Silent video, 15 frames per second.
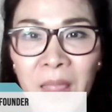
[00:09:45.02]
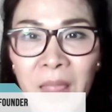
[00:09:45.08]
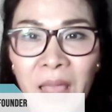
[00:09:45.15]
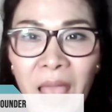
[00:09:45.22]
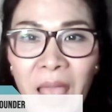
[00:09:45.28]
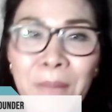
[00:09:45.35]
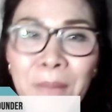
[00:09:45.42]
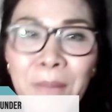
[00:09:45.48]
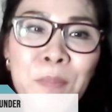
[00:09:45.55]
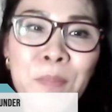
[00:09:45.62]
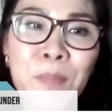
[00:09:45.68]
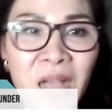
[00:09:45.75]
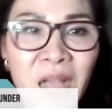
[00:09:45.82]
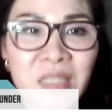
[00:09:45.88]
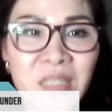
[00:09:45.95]
and be
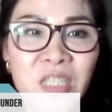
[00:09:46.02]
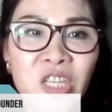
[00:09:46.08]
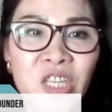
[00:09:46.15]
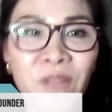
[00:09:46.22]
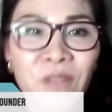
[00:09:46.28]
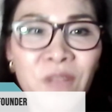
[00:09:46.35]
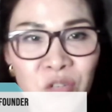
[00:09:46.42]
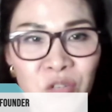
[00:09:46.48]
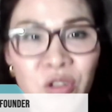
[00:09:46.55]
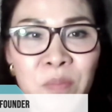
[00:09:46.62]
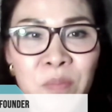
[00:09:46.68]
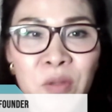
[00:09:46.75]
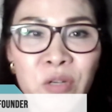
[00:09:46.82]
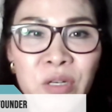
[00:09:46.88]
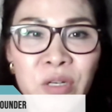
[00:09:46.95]
positive
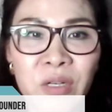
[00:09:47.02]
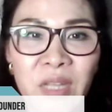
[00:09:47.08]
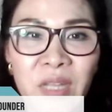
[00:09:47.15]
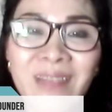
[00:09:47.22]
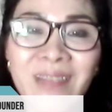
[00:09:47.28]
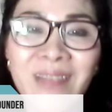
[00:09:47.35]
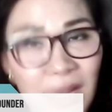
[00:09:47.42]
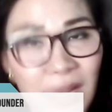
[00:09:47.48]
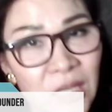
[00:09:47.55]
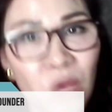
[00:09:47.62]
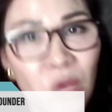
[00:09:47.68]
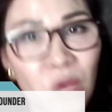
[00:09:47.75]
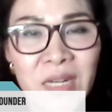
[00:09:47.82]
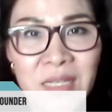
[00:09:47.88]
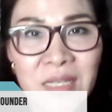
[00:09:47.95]
contributor in any
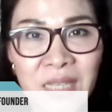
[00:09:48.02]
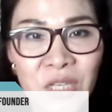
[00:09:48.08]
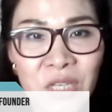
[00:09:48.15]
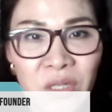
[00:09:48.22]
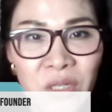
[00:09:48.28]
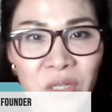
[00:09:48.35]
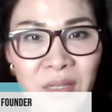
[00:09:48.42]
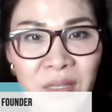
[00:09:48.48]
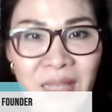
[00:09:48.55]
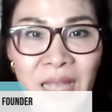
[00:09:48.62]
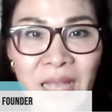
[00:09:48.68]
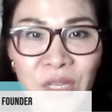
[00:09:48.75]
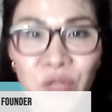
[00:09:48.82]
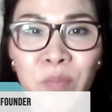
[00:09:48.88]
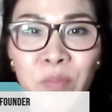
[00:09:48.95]
organization that
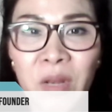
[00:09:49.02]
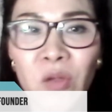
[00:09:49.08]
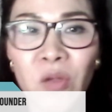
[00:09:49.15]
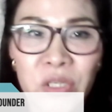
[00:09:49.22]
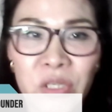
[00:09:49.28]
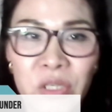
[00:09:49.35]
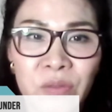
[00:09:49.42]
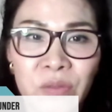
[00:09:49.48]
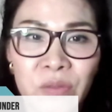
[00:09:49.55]
you belong to.